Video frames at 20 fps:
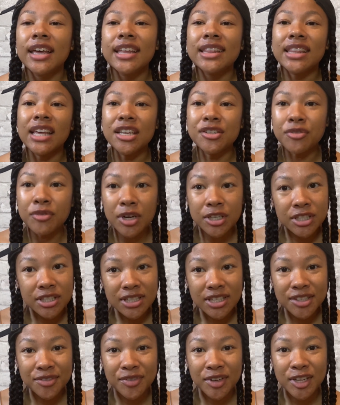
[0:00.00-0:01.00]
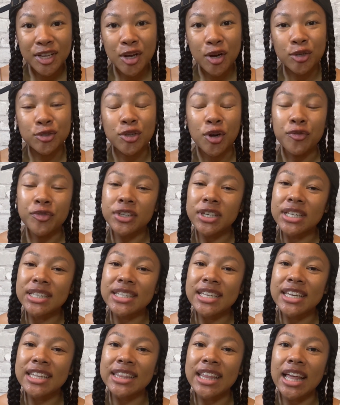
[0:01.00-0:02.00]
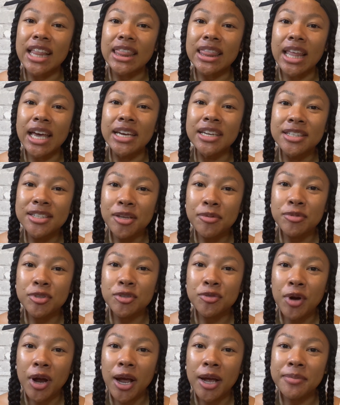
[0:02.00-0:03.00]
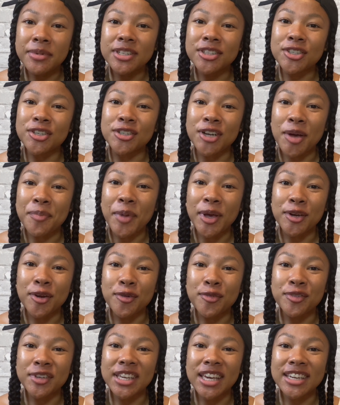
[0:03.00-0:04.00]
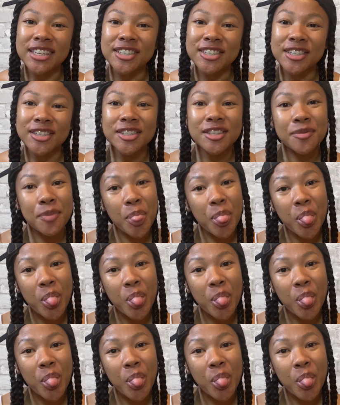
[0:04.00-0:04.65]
Thanks for watching this video. Don't forget to hit that like, subscribe, and turn on my notifications.